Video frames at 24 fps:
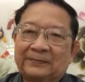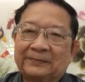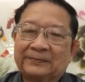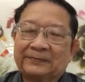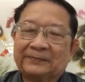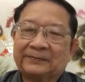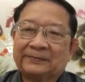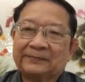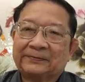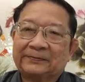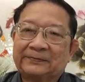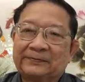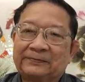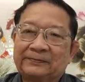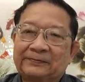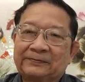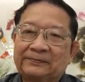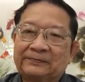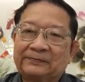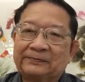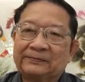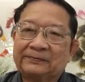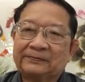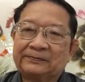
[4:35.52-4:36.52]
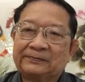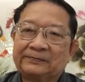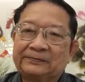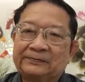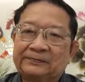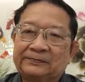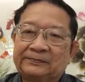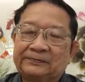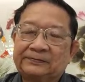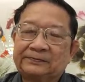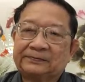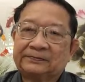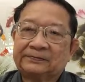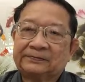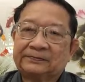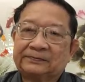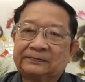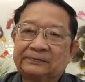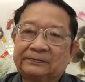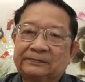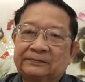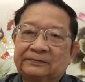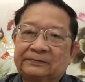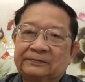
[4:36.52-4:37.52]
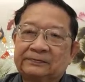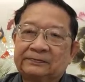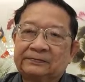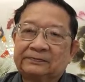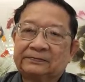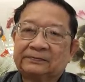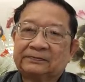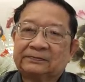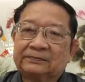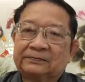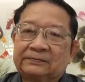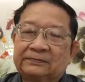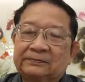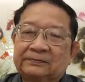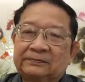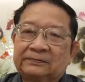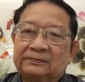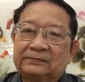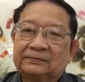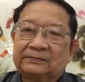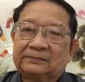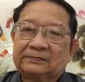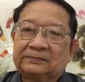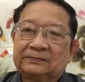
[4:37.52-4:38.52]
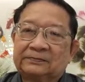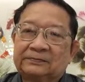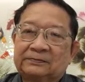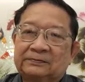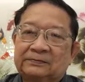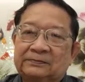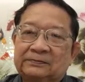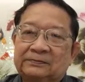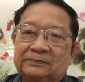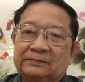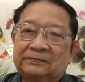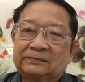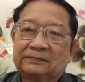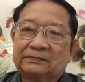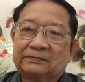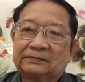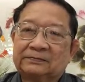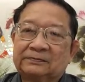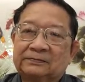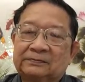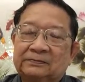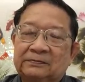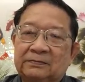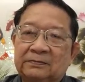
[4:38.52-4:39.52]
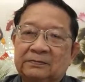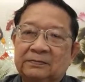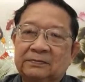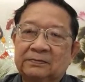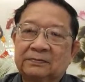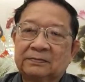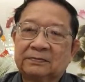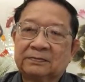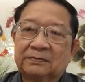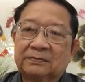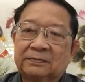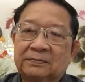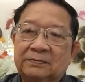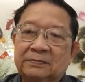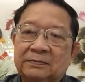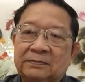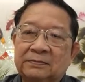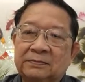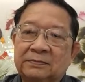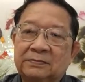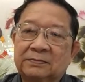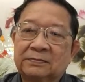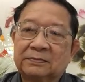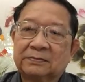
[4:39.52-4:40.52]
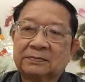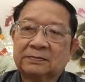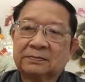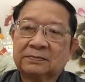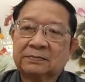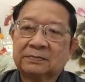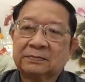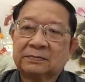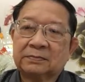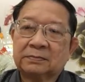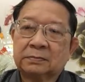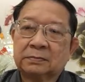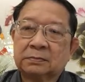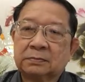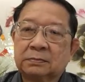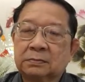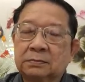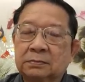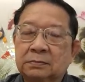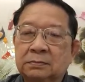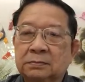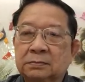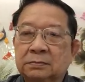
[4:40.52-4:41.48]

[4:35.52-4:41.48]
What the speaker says: No words are spoken by the person on screen.